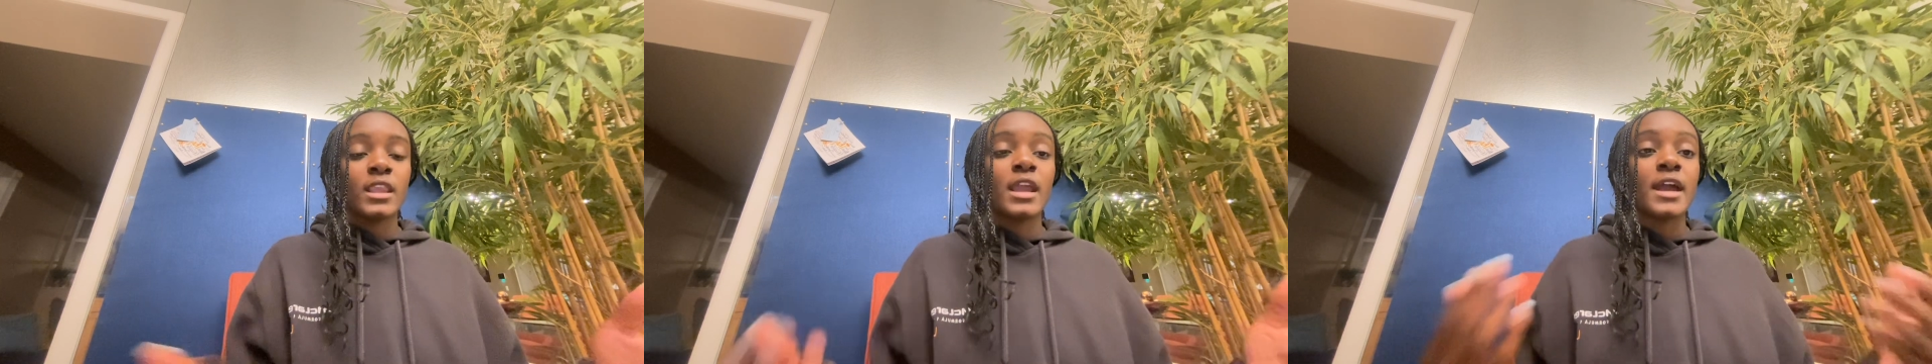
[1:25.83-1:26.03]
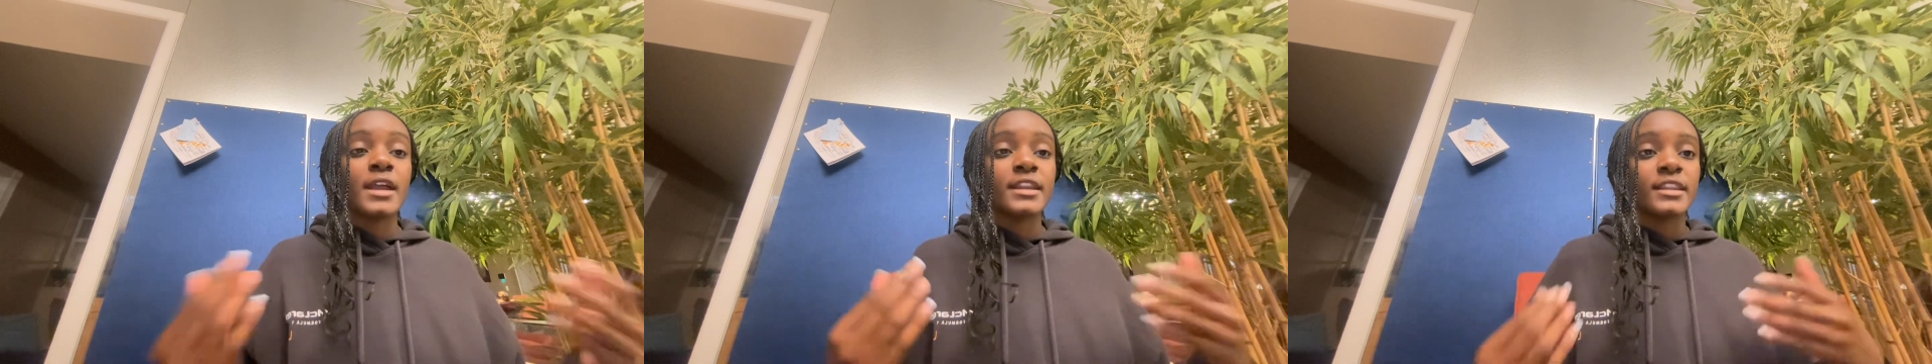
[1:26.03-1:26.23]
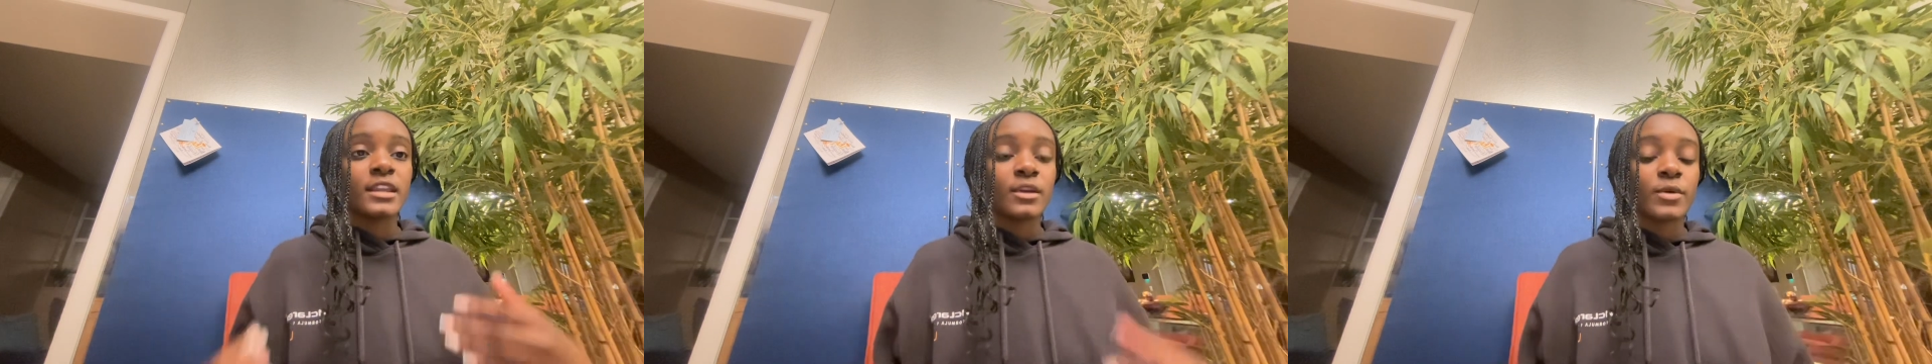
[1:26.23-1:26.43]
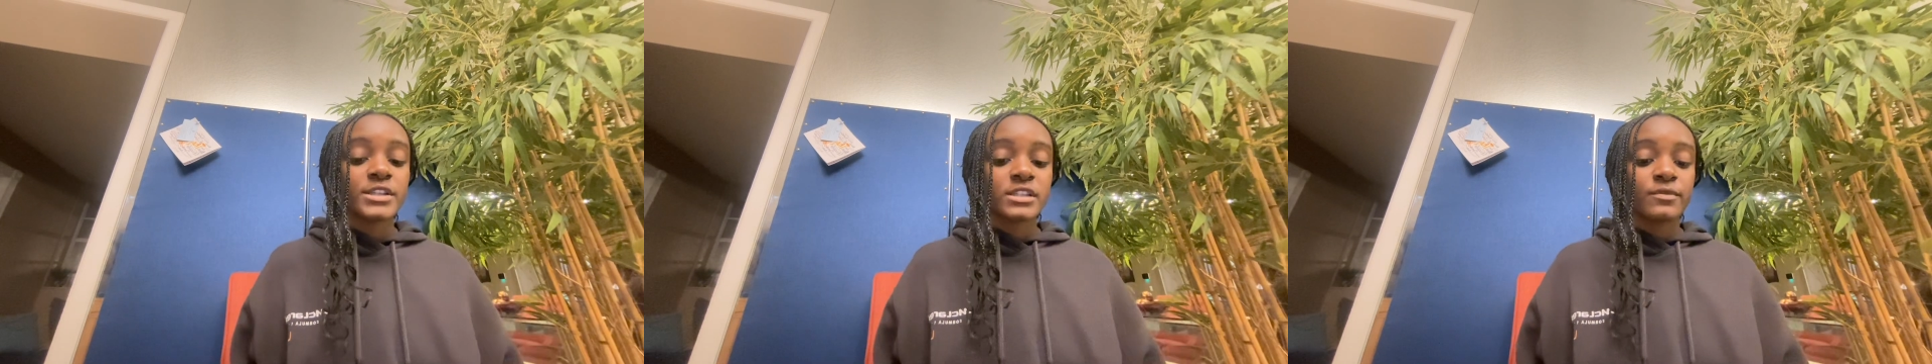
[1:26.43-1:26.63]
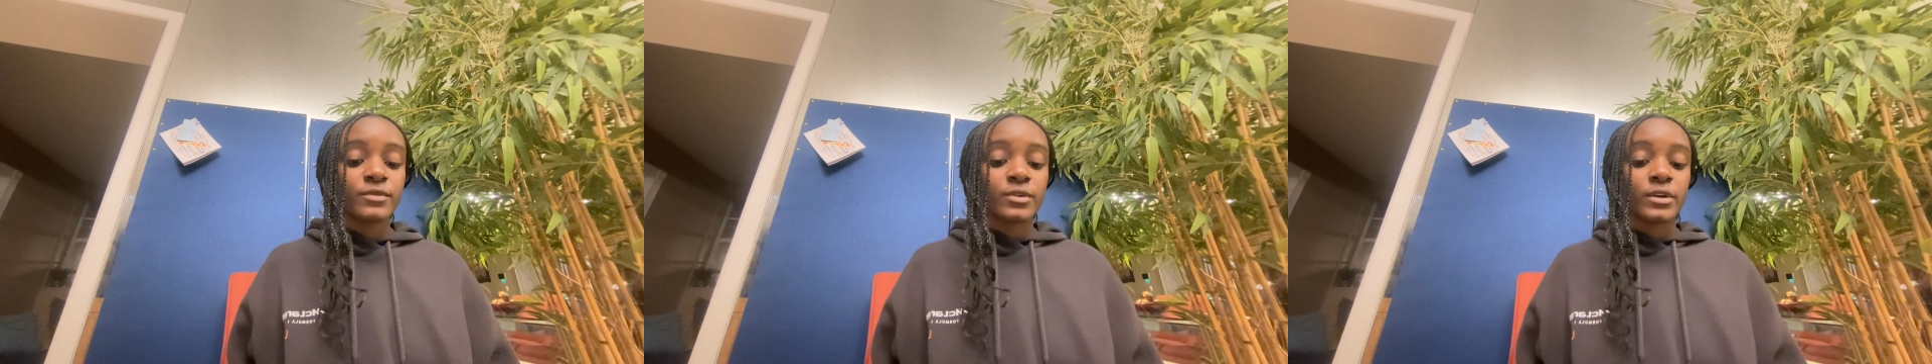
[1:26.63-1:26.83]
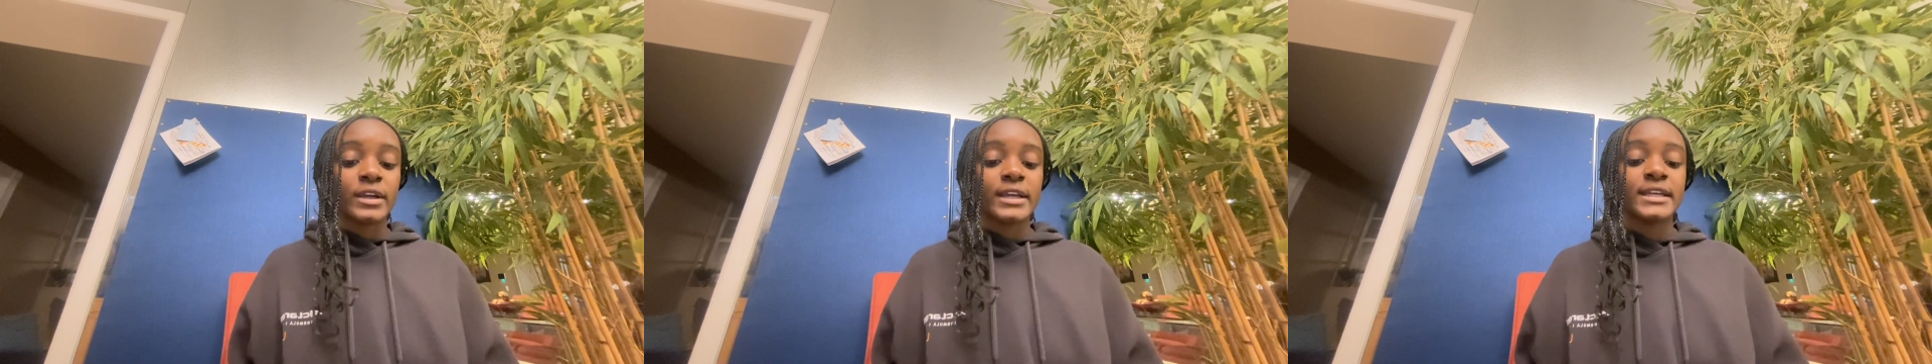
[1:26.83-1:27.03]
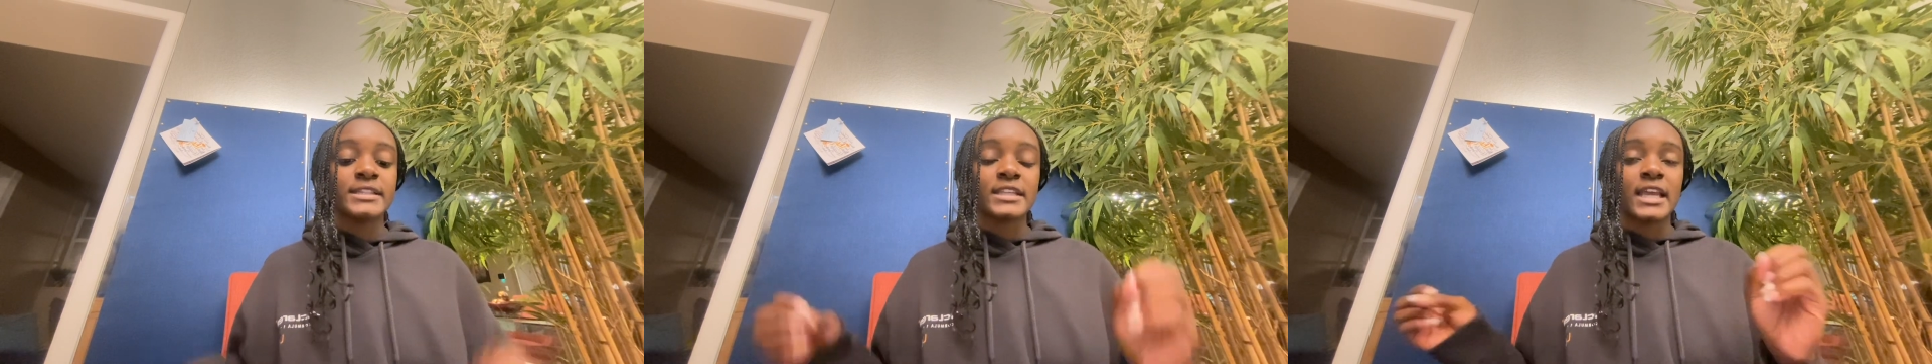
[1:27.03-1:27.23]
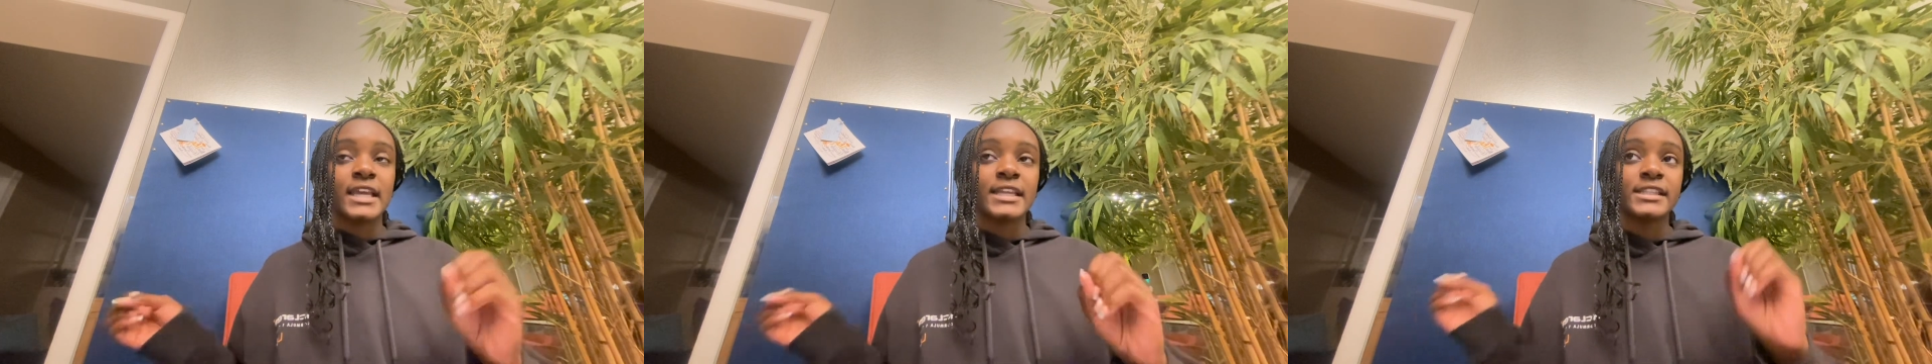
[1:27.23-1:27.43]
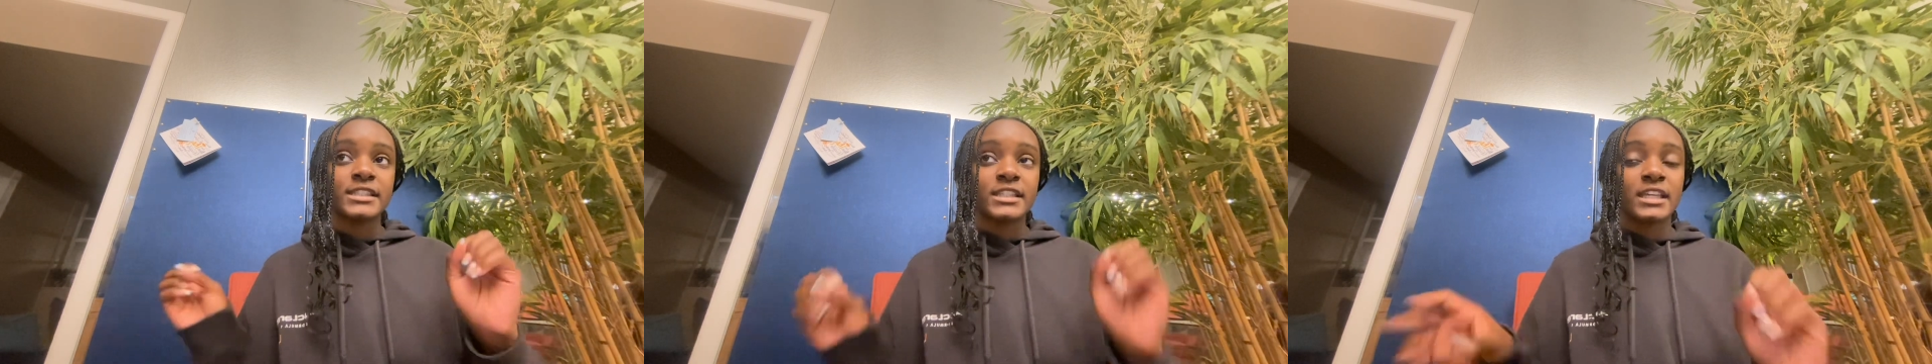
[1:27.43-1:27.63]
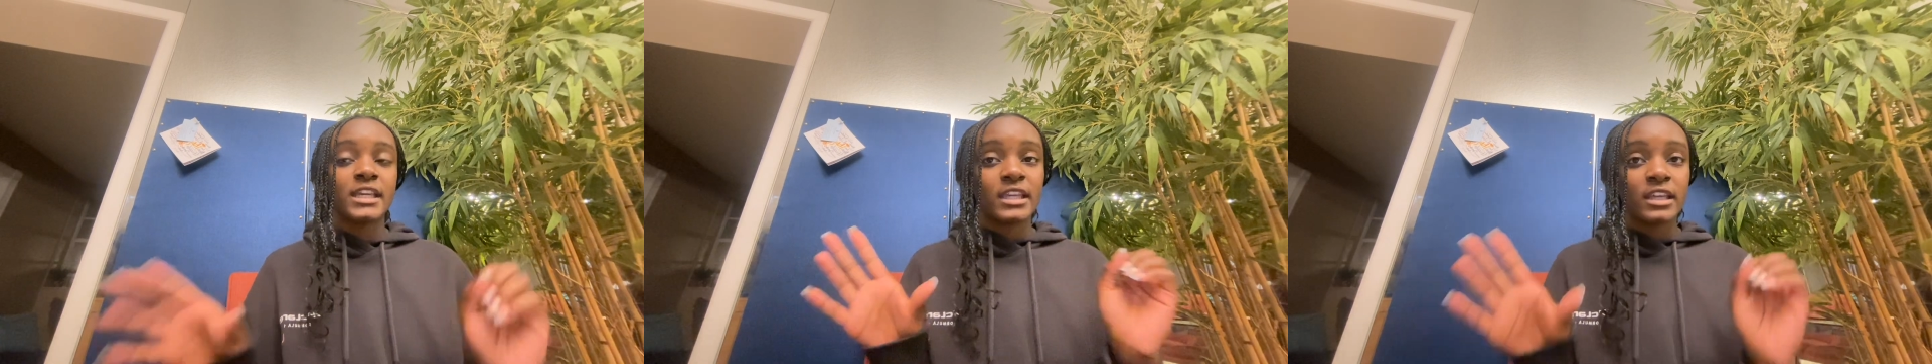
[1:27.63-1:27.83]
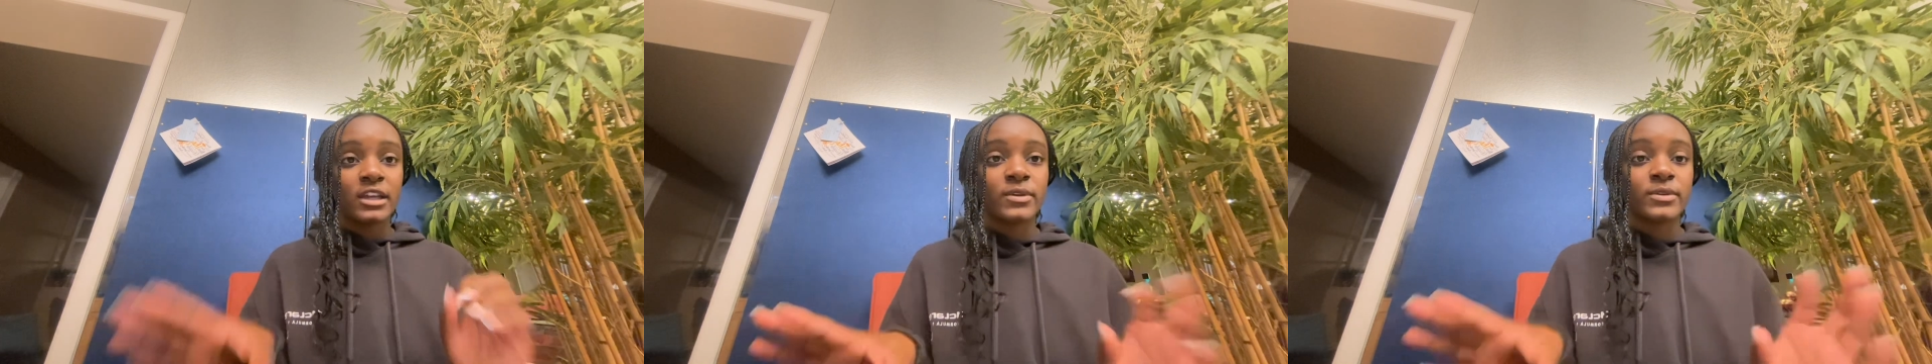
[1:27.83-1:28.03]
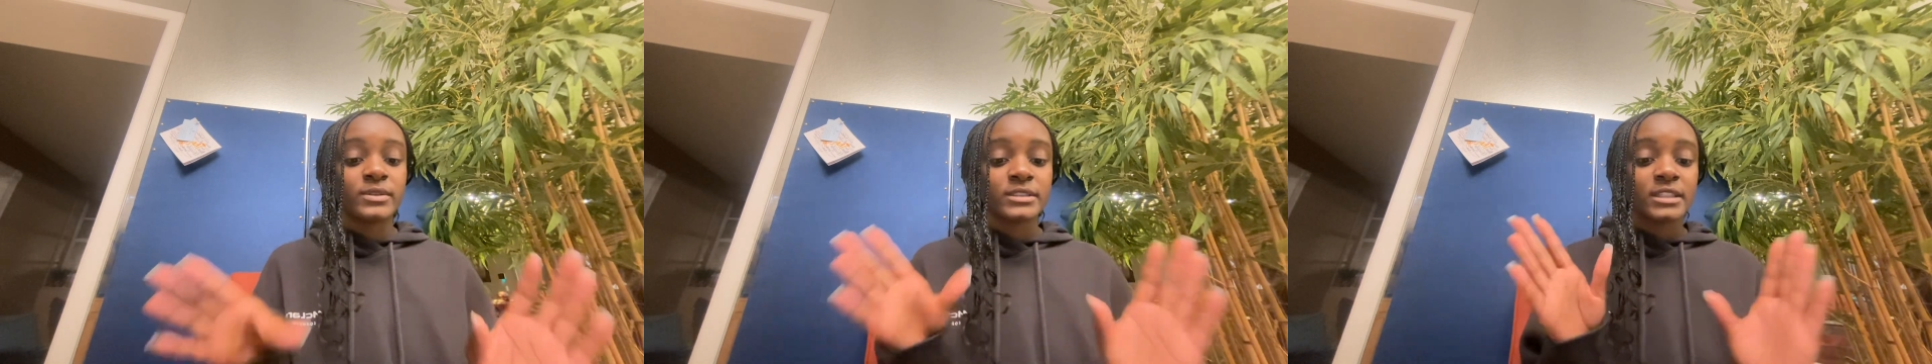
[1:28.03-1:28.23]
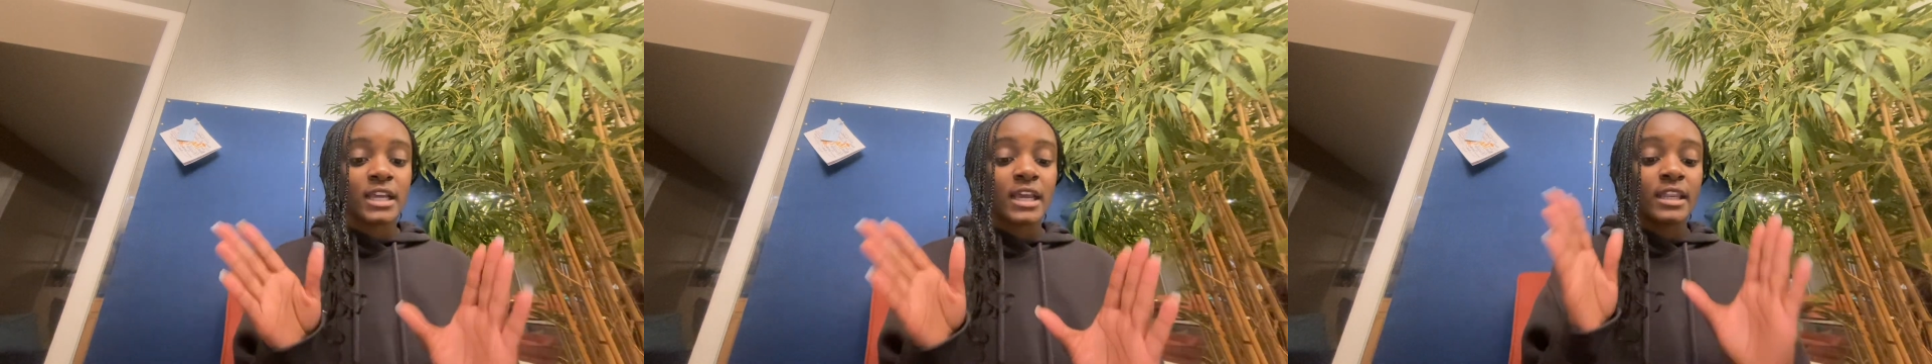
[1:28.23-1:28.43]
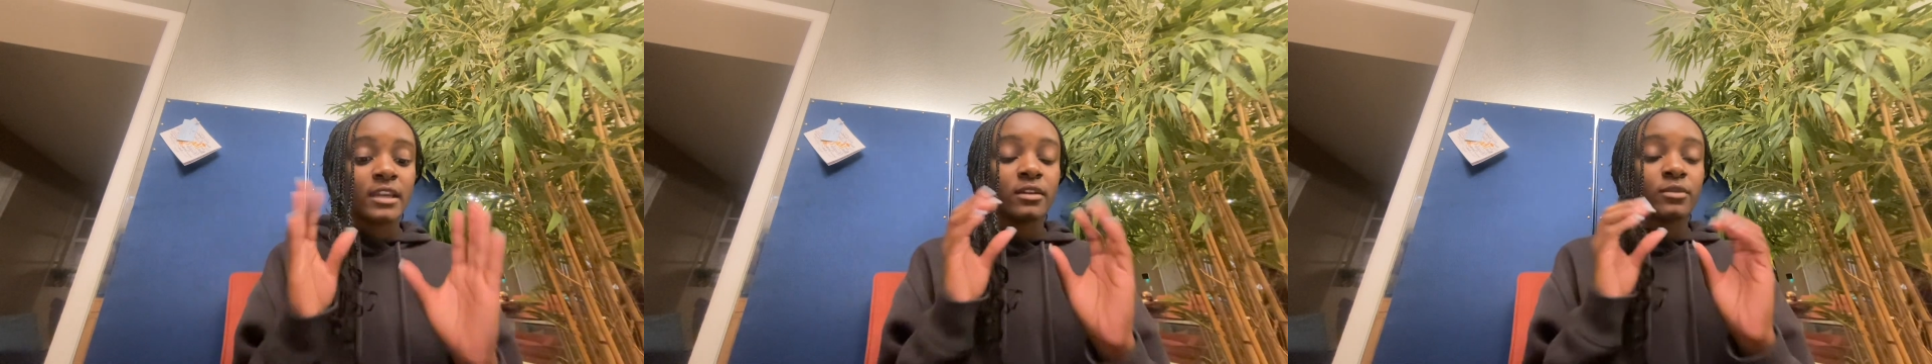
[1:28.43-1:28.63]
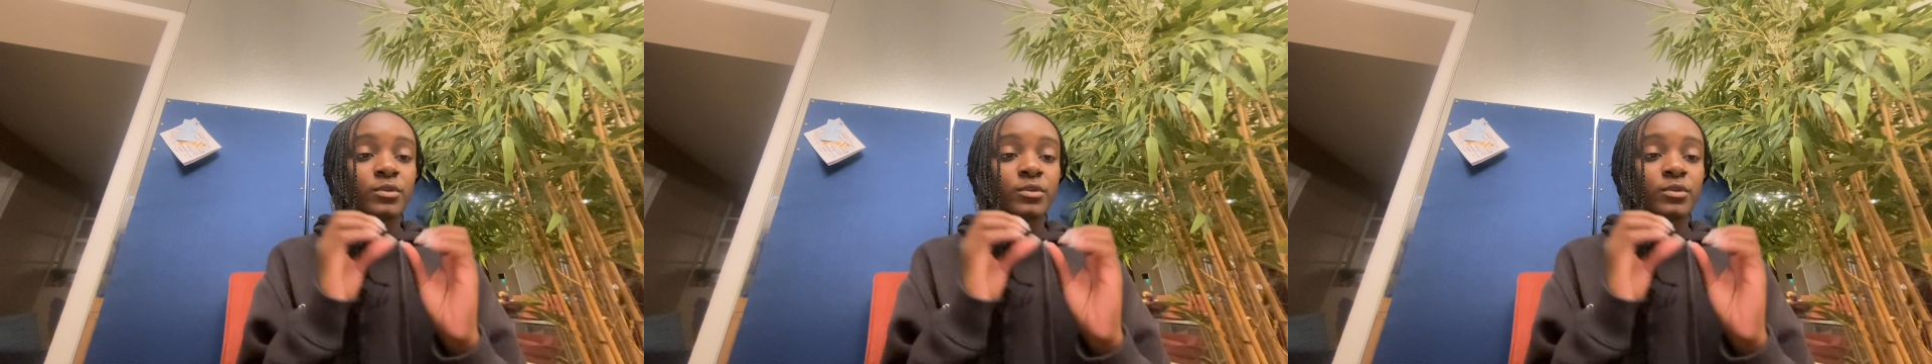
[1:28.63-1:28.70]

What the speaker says: And the equation for it is NT equals N,